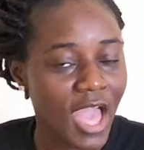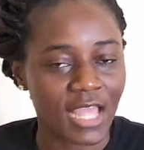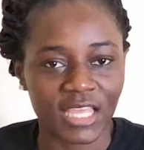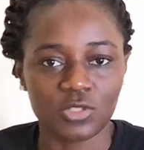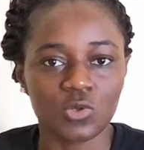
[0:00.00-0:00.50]

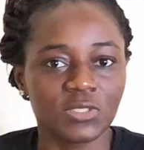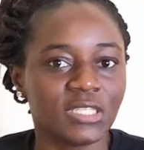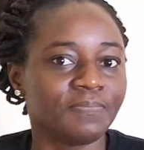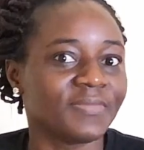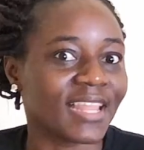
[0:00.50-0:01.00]
And I told
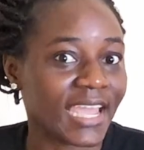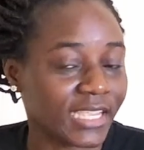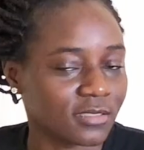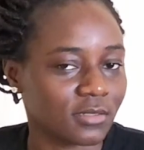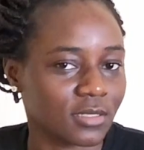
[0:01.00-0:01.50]
him
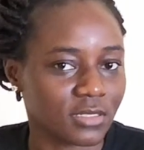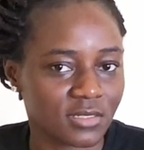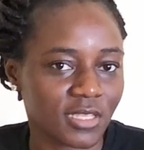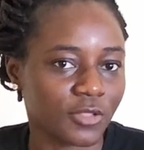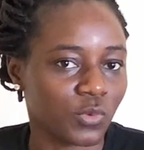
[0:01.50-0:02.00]
9. And he
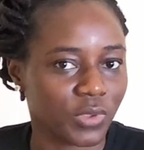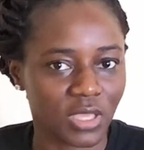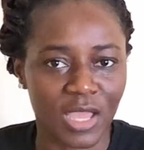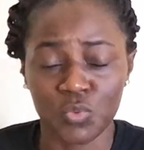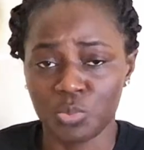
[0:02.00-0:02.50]
said,
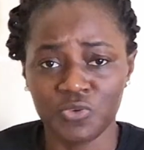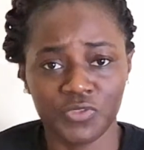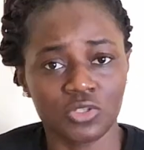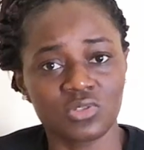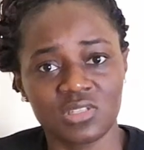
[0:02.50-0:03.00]
okay. And we moved
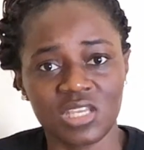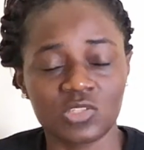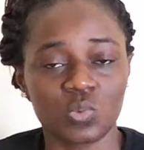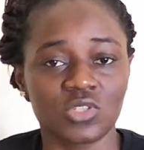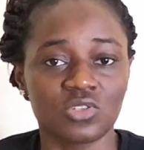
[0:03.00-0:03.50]
on to the
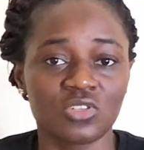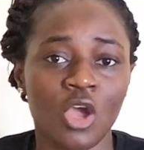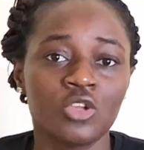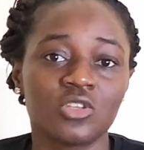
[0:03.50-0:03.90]
next questions.